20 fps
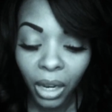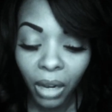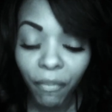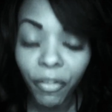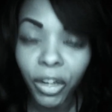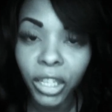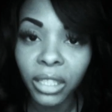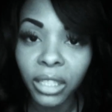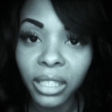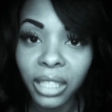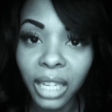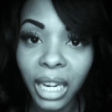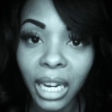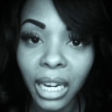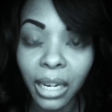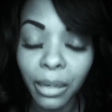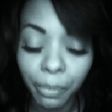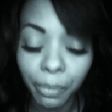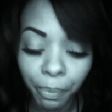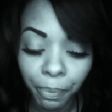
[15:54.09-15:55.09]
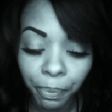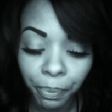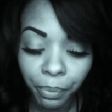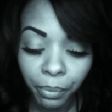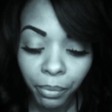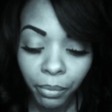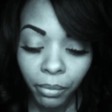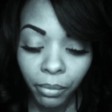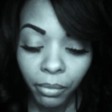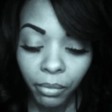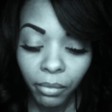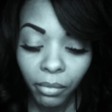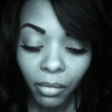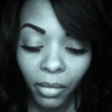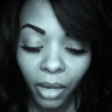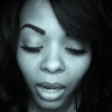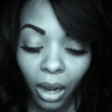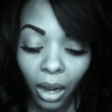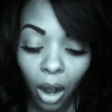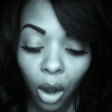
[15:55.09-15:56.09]
Verse 10.
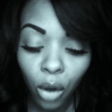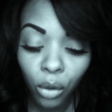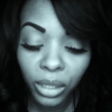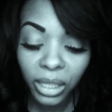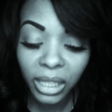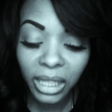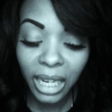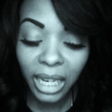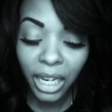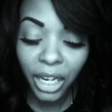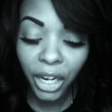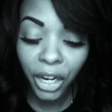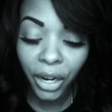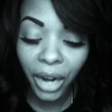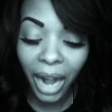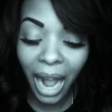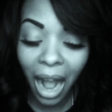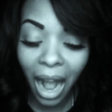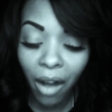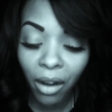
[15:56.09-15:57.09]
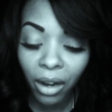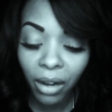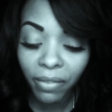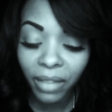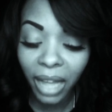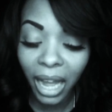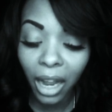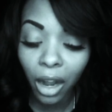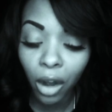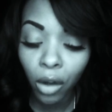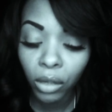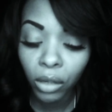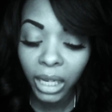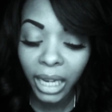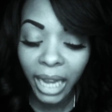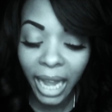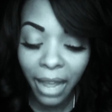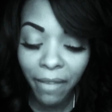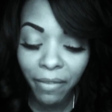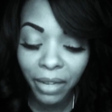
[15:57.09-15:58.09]
O send her out of thy holy
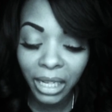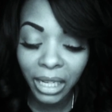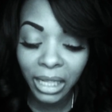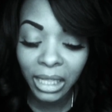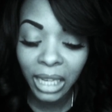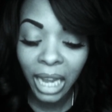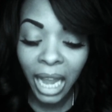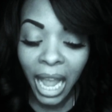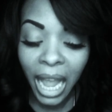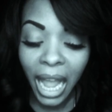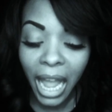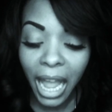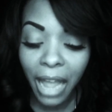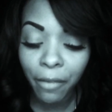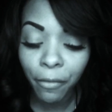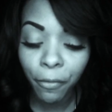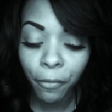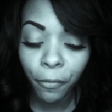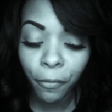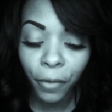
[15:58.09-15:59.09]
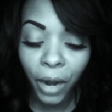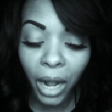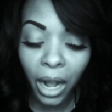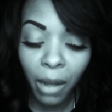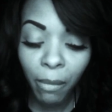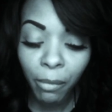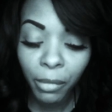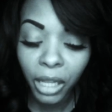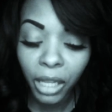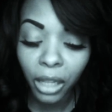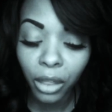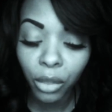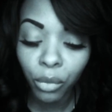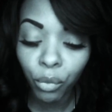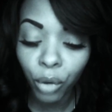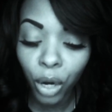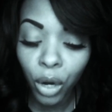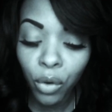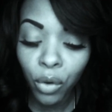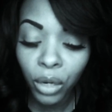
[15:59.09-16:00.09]
heavens, and from the
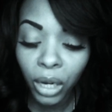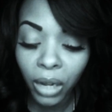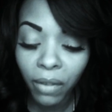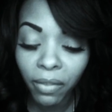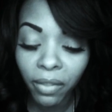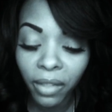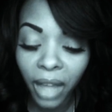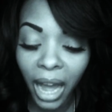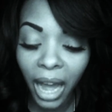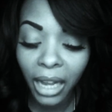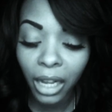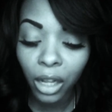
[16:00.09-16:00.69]
throne of thy